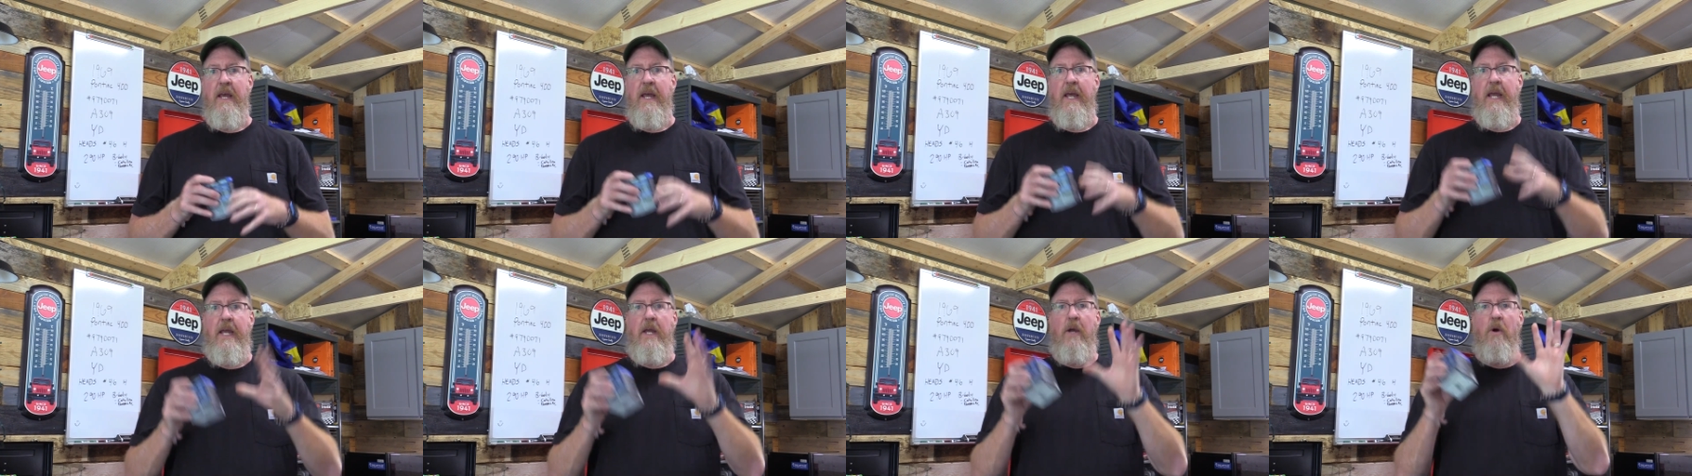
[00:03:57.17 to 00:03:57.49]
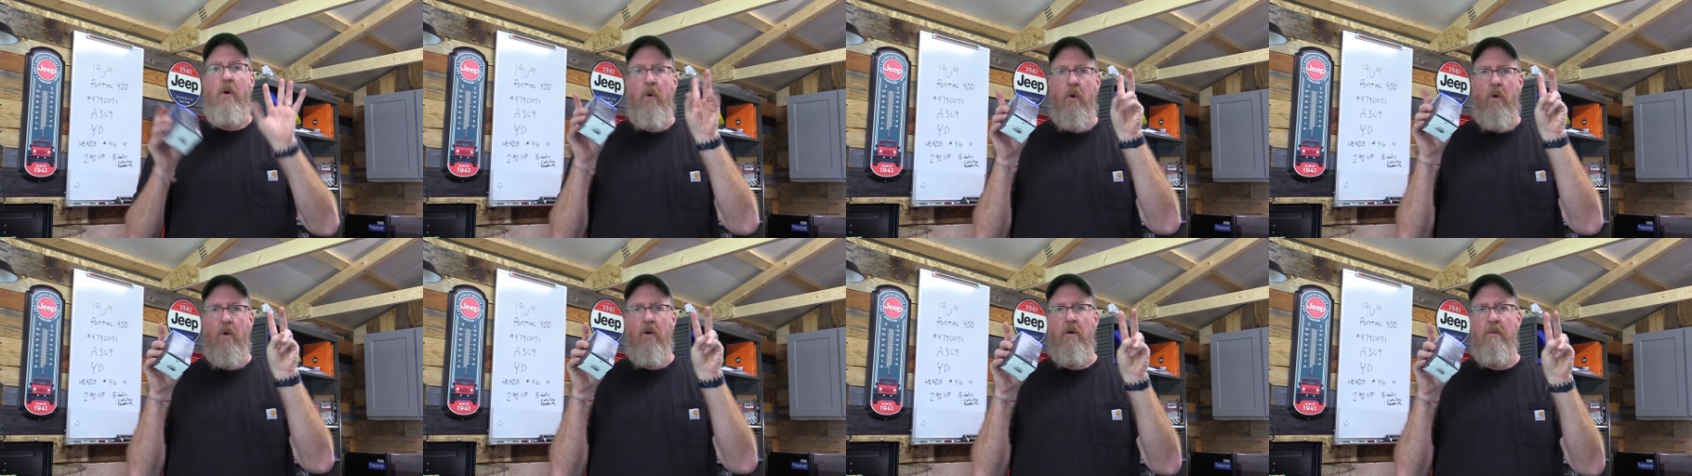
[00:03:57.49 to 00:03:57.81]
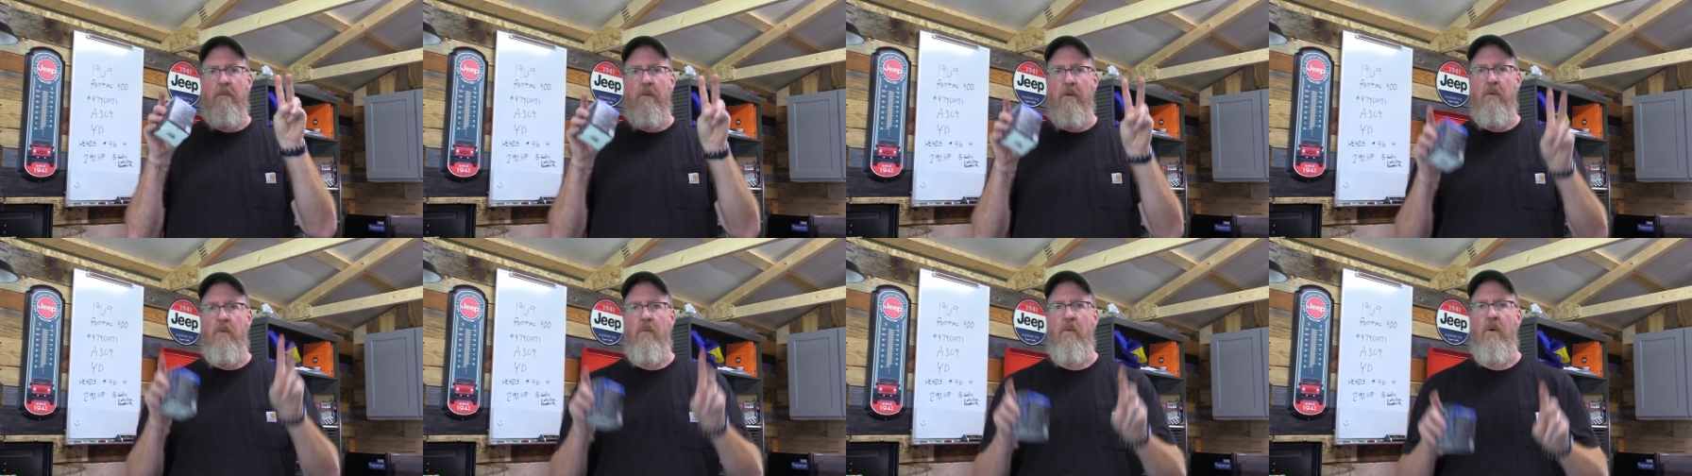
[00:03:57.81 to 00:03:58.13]
a
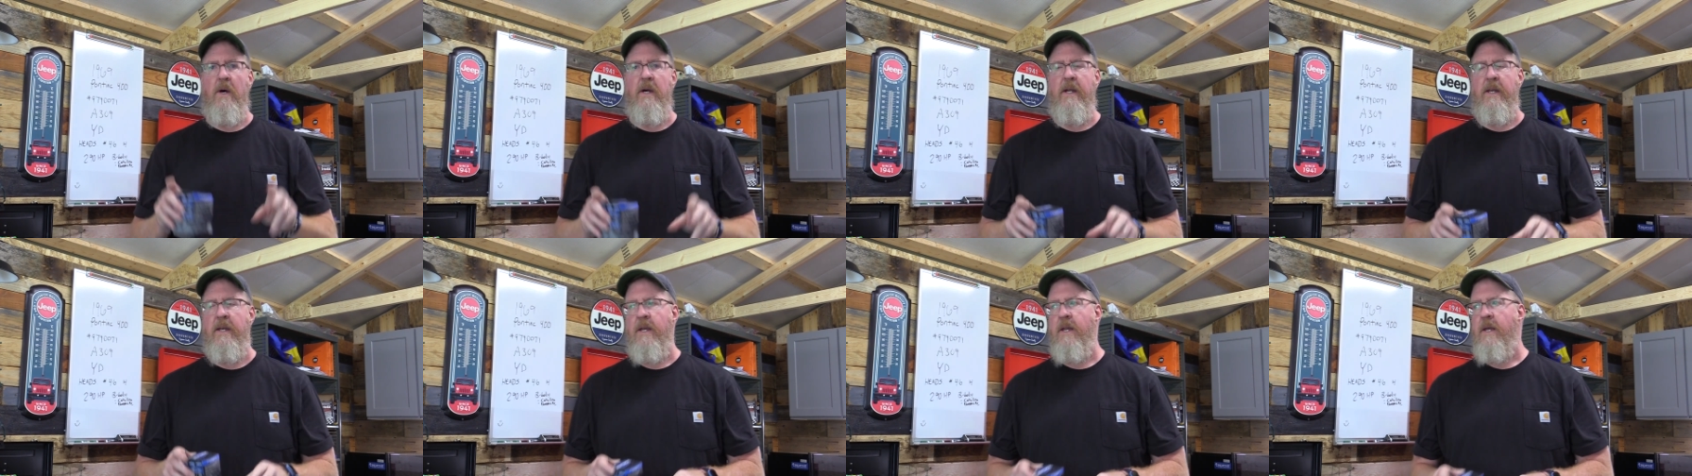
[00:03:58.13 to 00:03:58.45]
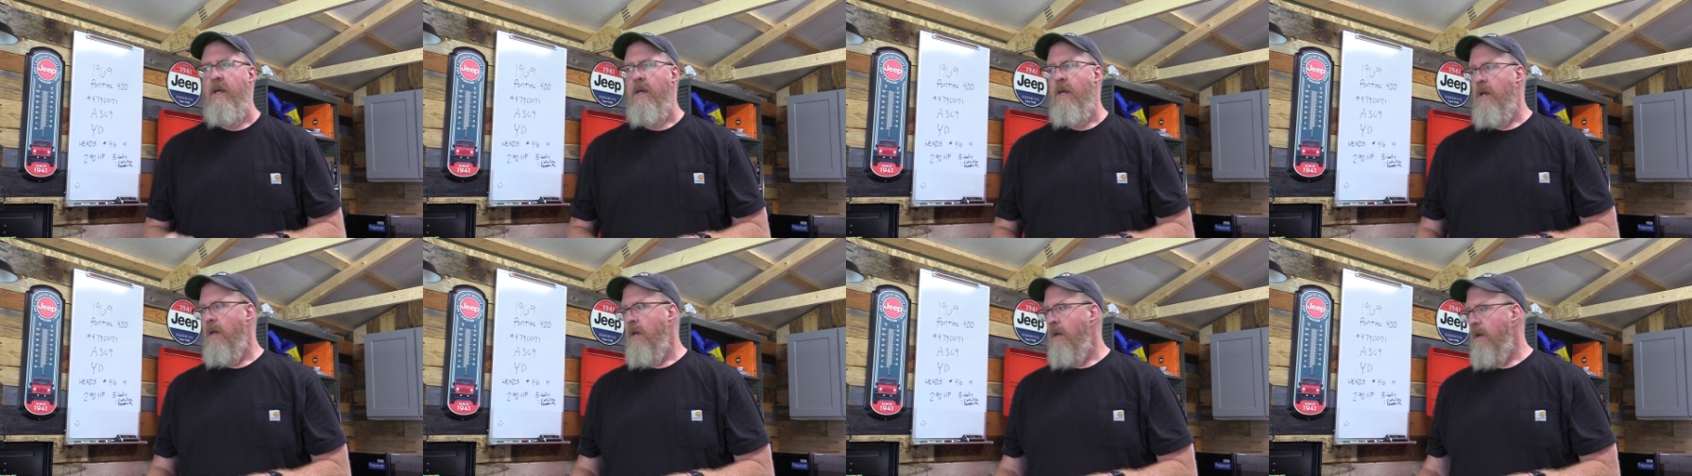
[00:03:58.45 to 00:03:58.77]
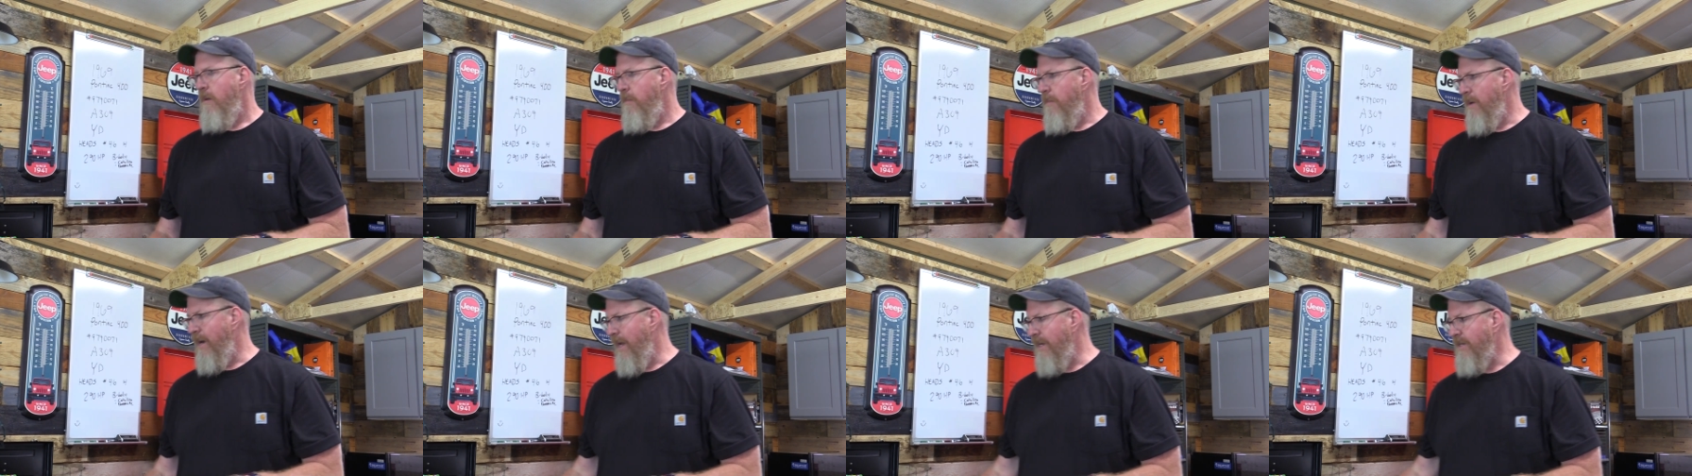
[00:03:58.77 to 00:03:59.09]
horrible one,
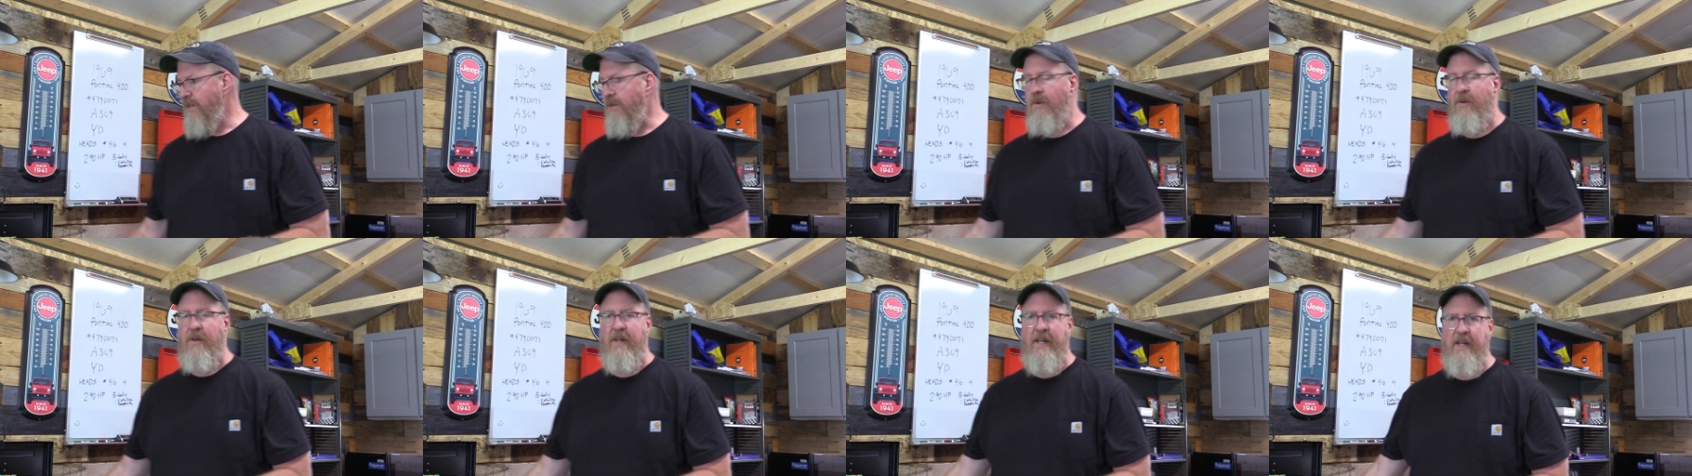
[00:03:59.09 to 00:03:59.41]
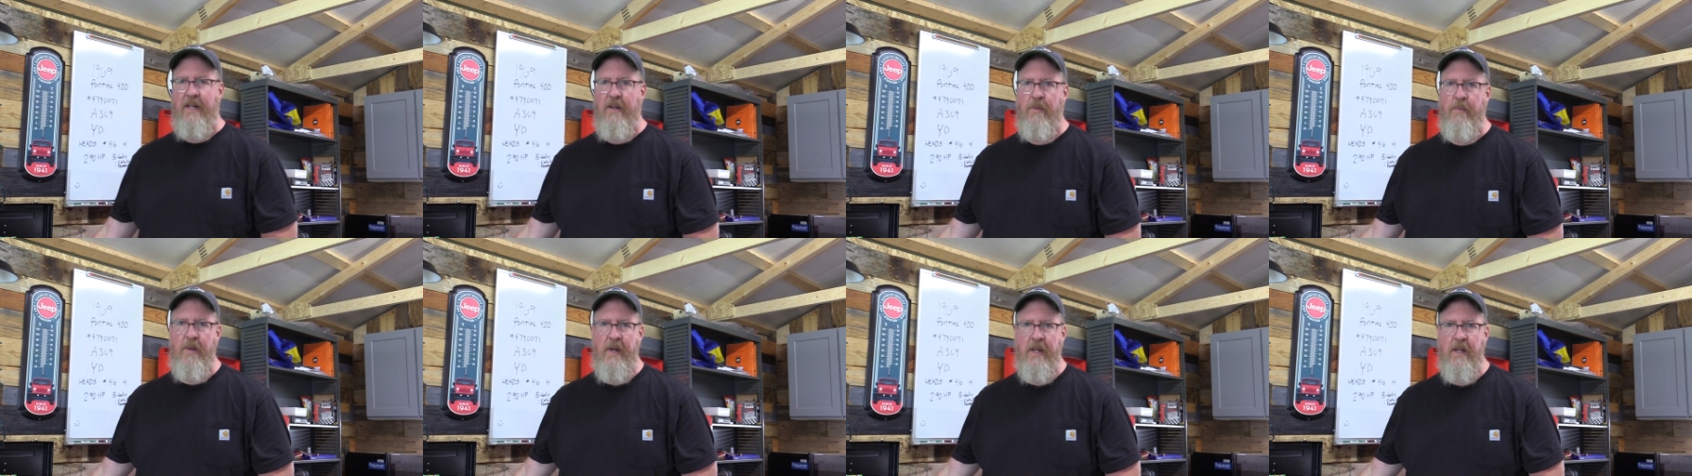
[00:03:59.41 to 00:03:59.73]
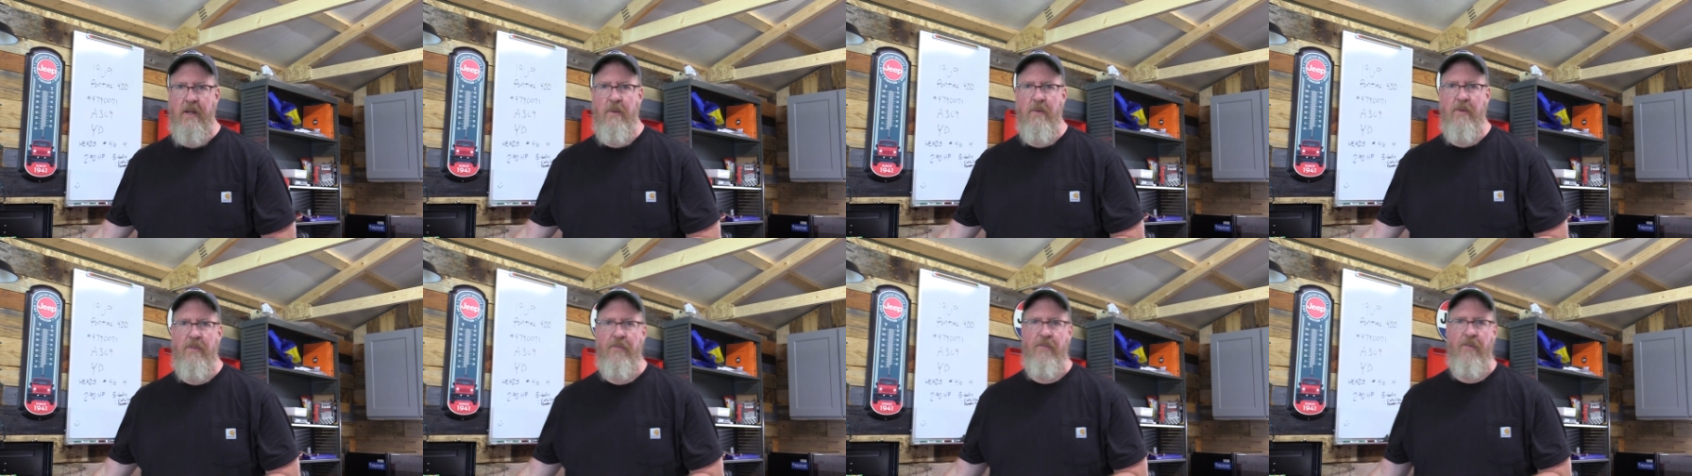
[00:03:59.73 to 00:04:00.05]
but I certainly didn't want to go with